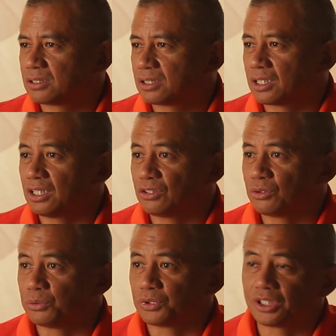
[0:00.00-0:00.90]
3
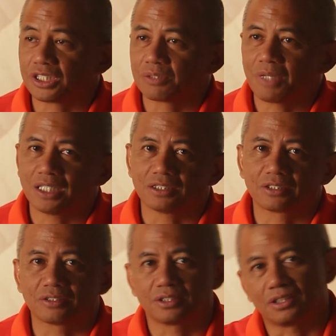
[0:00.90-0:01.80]
to 6 months
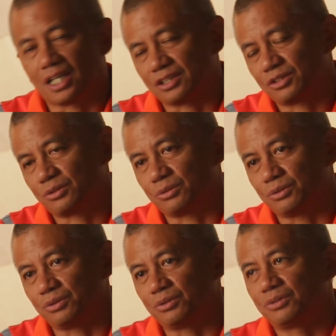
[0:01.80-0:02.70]
because it has
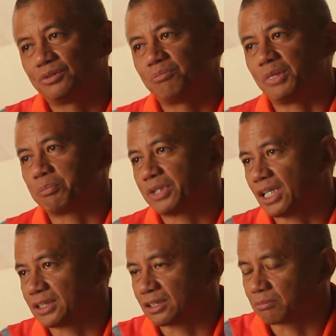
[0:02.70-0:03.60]
to be
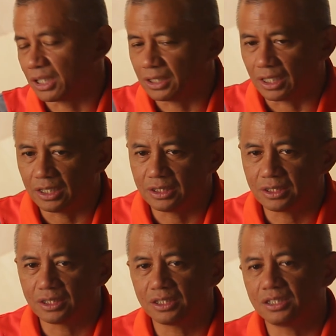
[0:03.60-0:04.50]
processed by the
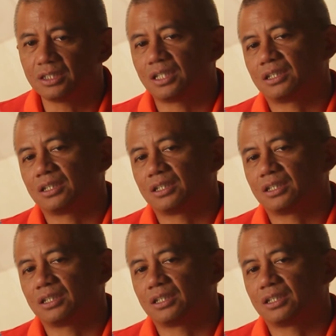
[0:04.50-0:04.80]
agency.